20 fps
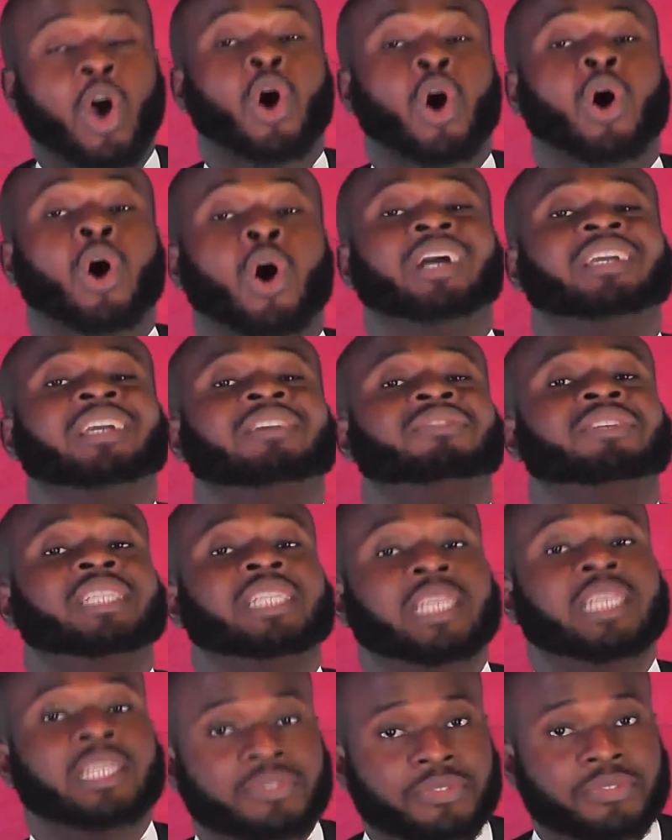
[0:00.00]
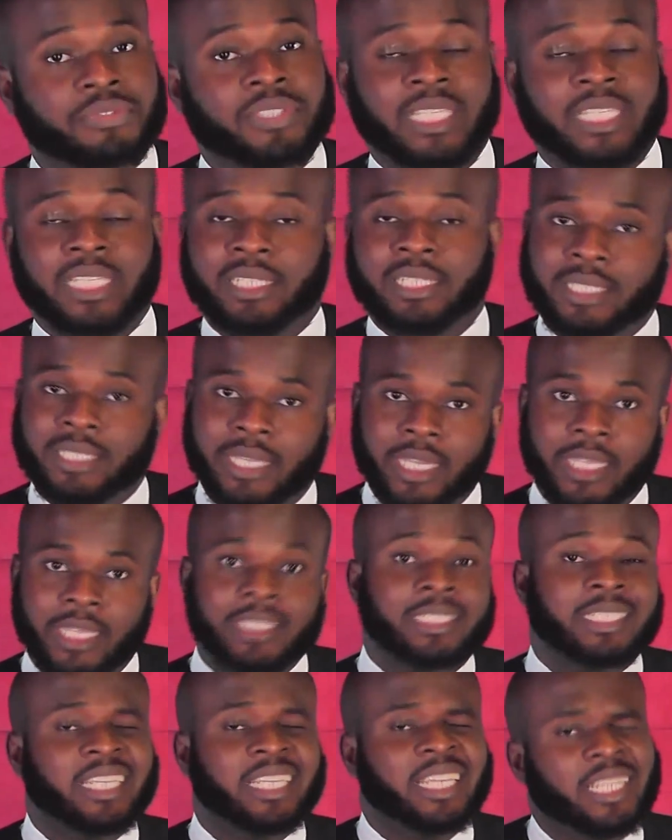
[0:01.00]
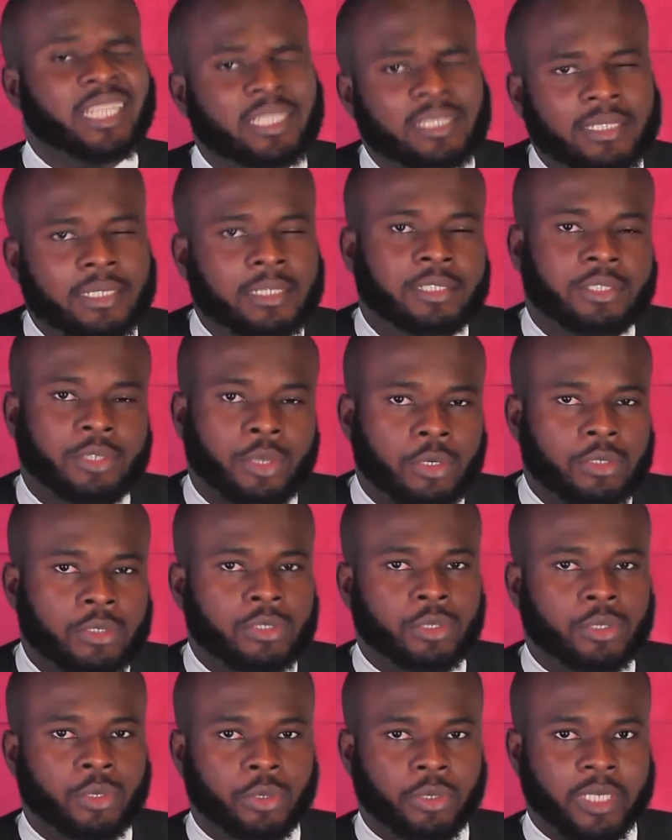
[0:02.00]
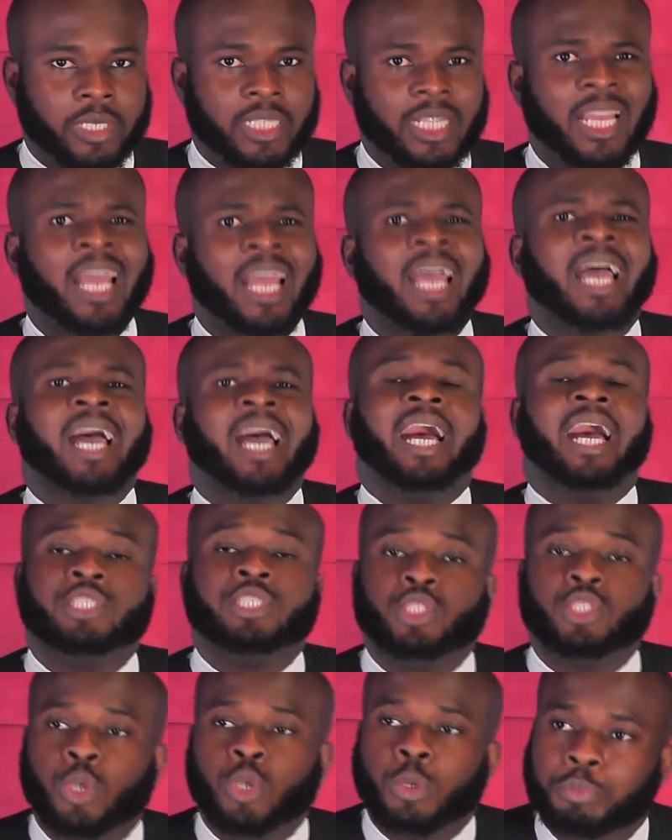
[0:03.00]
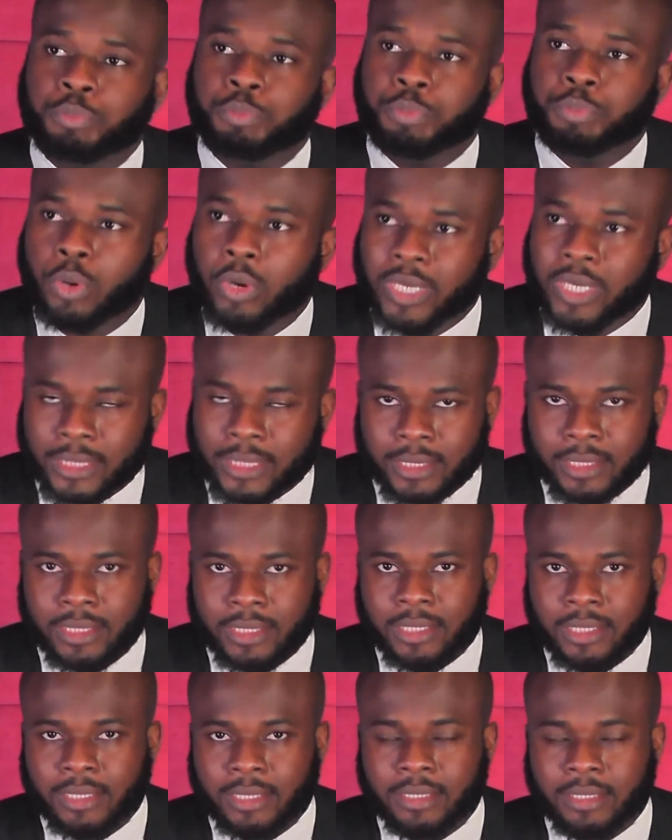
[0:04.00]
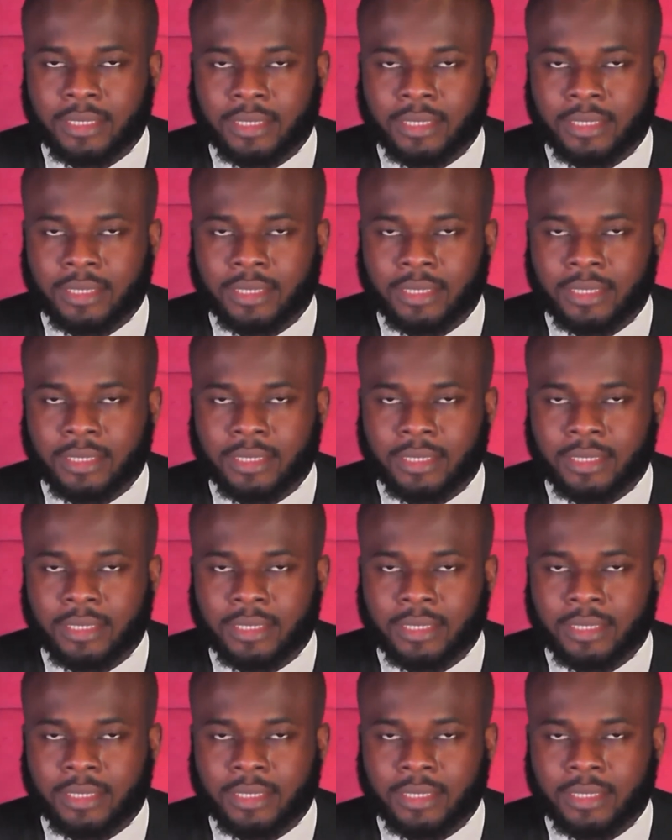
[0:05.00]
Or even if the case isn't ongoing, at some point